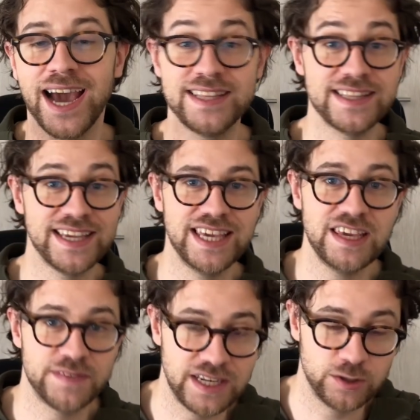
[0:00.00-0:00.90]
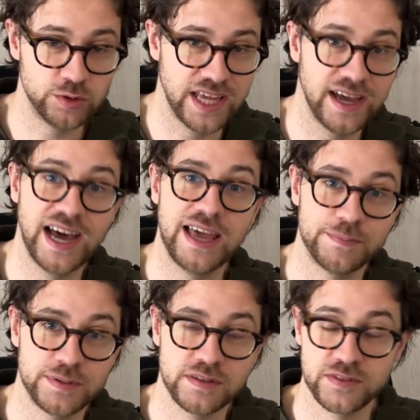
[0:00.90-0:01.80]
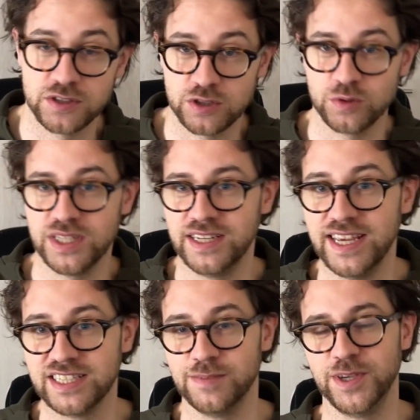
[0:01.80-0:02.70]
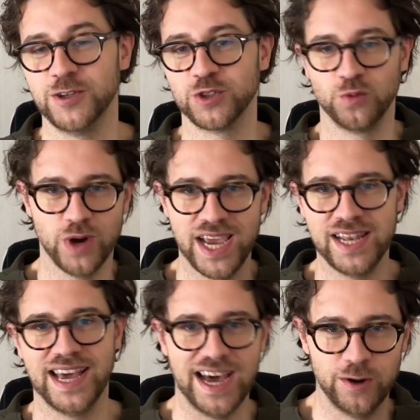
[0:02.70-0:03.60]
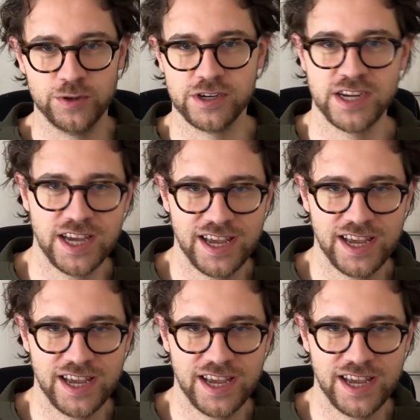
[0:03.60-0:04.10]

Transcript: didn't give in into the hype versus Udinese, because while our